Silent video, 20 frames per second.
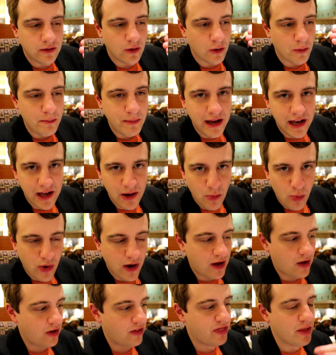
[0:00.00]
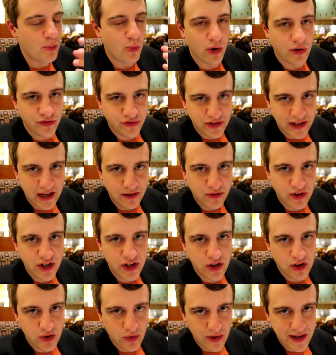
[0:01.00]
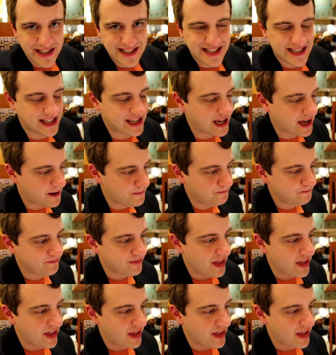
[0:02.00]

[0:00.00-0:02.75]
or medium well, the more flavor you're going to get.